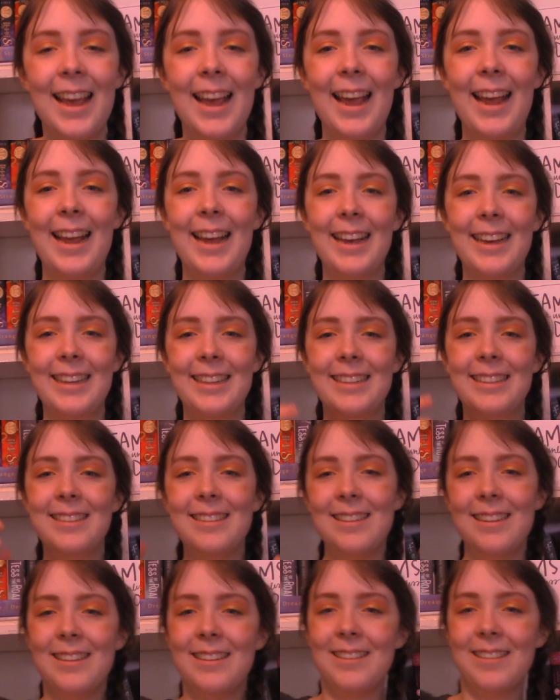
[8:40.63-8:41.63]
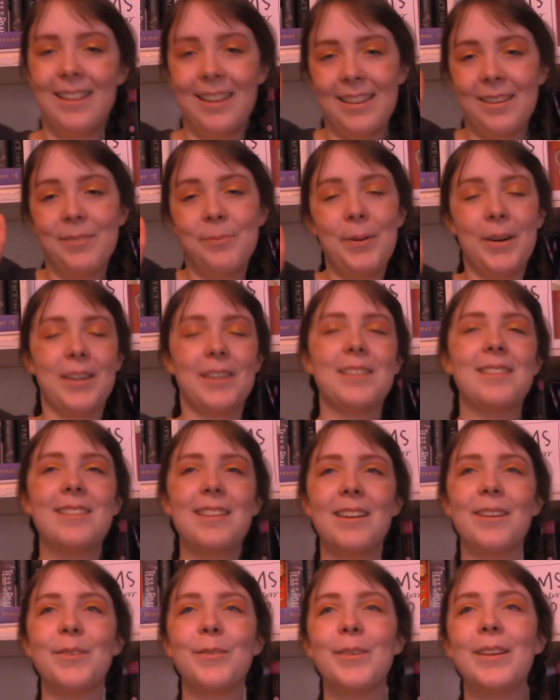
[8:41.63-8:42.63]
and like parts
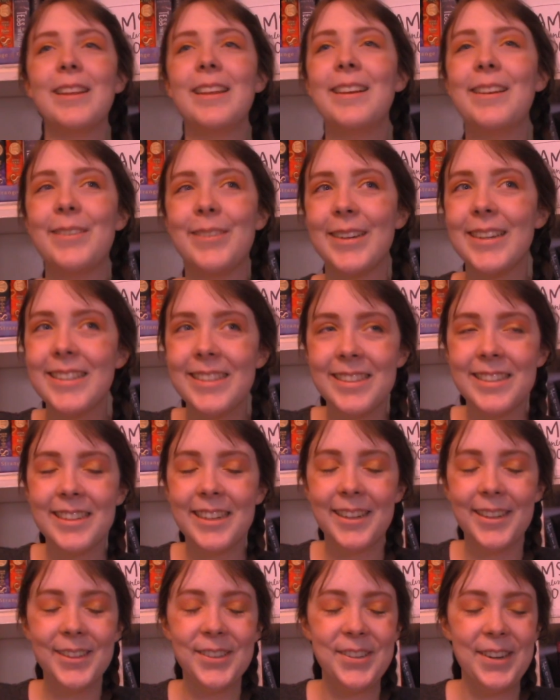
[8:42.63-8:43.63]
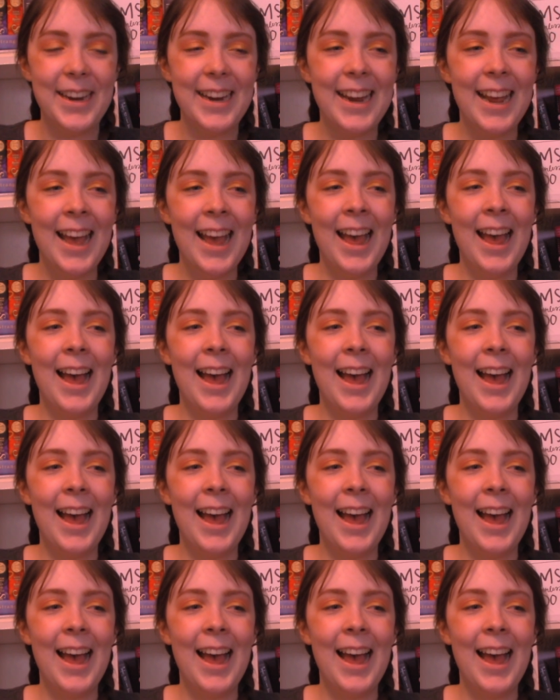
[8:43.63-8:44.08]
that are really cringy, right?